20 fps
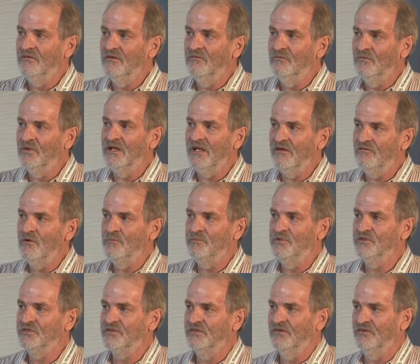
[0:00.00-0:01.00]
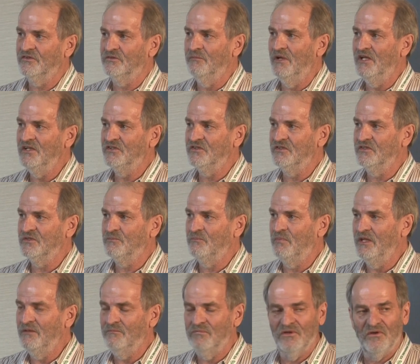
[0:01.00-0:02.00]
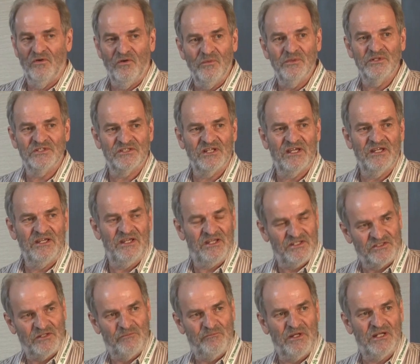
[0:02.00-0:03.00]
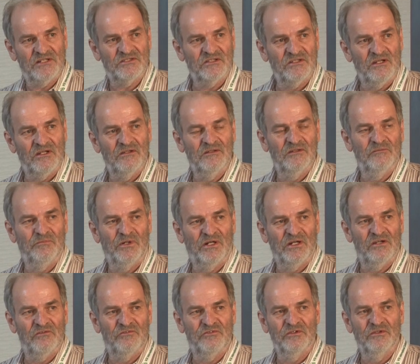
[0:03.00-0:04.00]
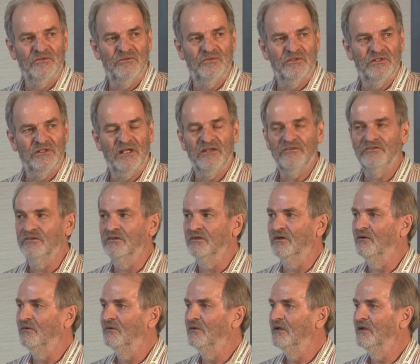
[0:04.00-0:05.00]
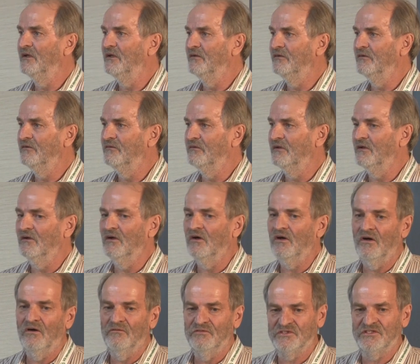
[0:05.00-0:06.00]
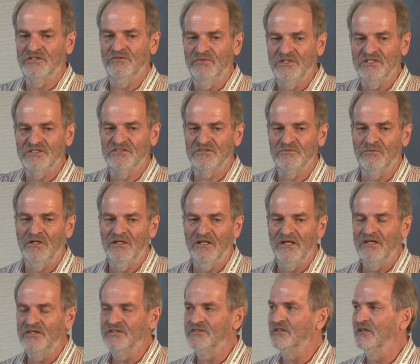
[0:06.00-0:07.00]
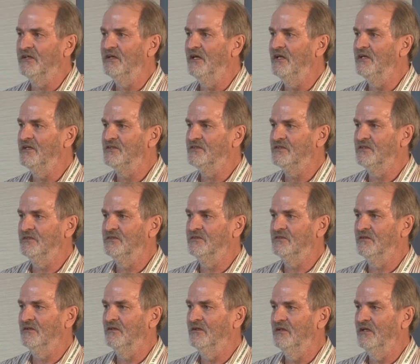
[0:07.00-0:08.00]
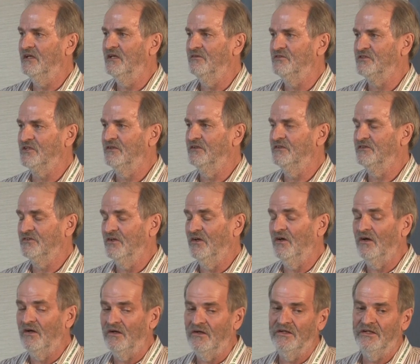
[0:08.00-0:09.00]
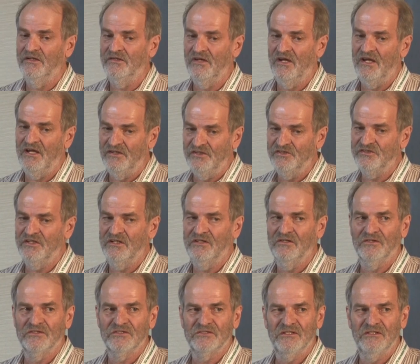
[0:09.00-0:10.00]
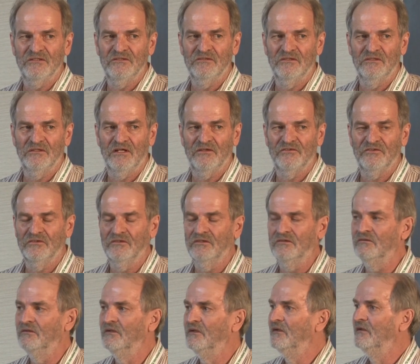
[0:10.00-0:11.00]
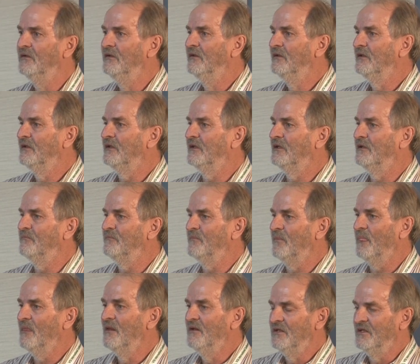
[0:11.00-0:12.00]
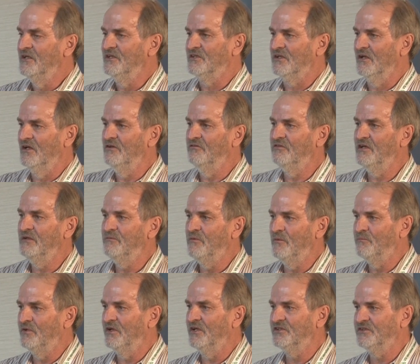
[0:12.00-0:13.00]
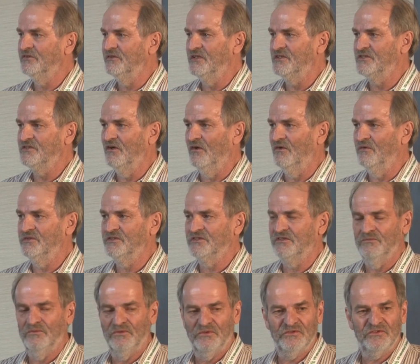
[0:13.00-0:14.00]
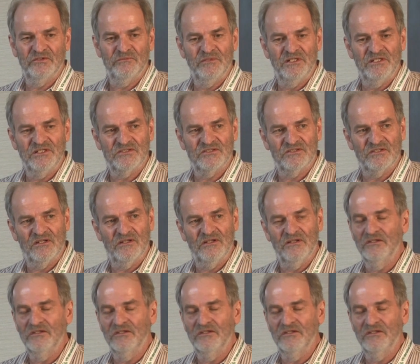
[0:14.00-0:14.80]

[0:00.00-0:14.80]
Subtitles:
whenever butanol is mentioned, people always say it's a better biofuel than ethanol. And there are obviously reasons why that is the case. It's got higher energy content than ethanol. Its low vapor pressure and its tolerance to water means that